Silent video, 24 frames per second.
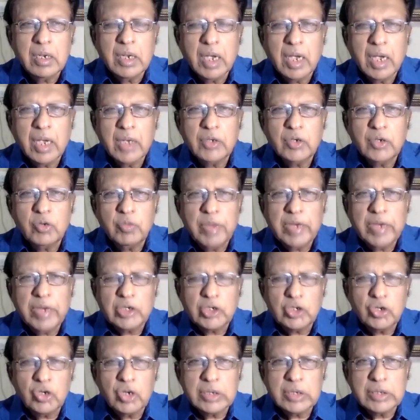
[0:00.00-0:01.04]
uh, to make
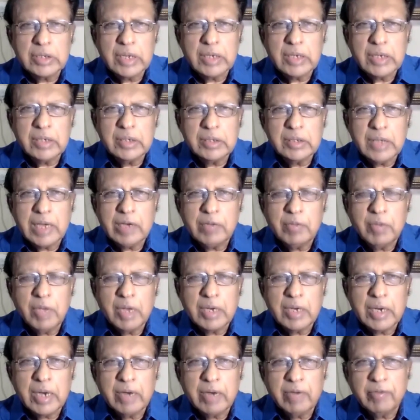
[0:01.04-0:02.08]
sure that the
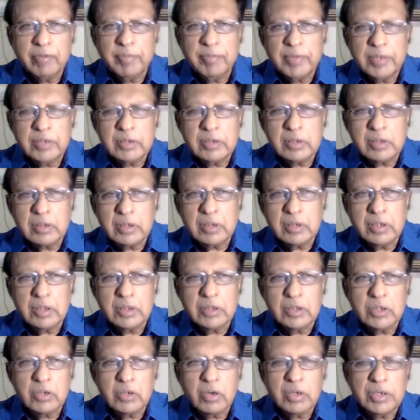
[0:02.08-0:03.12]
Taliban government
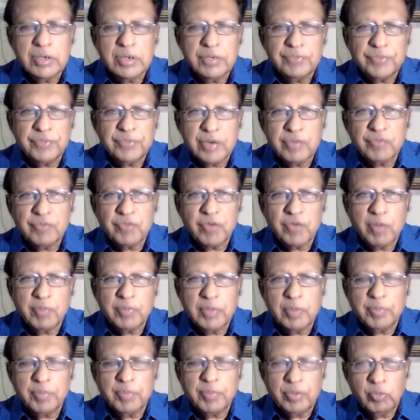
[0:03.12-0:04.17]
is not different from
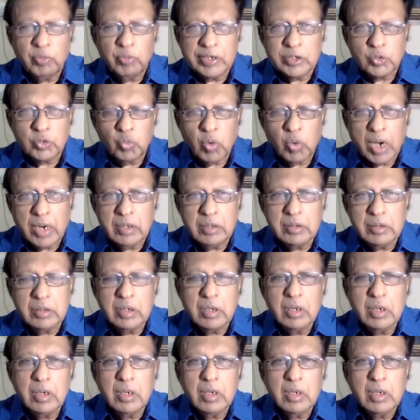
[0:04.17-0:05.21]
the previous one.
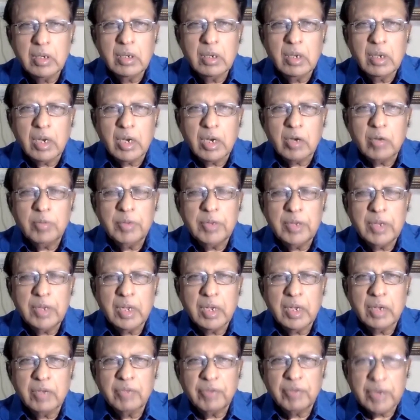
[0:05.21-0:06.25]
It will be
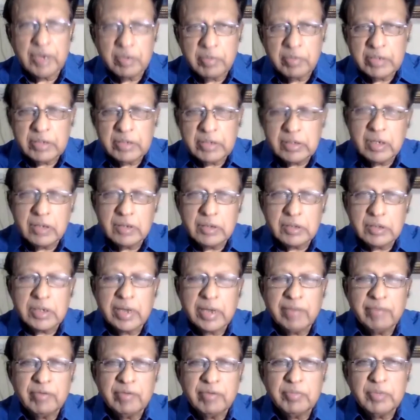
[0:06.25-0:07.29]
a fundamentalist
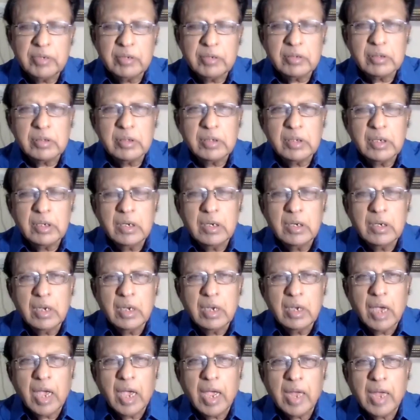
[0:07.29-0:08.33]
government.
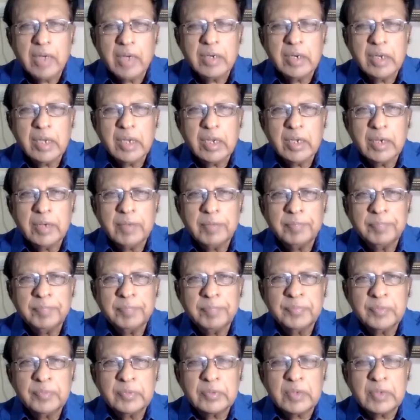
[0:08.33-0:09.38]
And
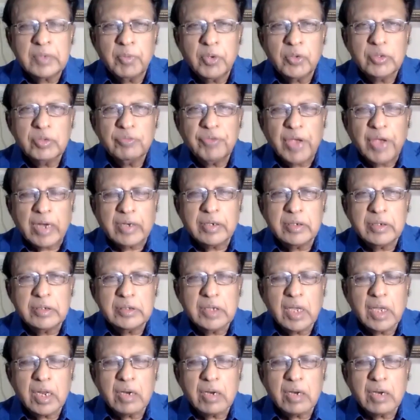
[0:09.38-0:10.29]
um, some of the factors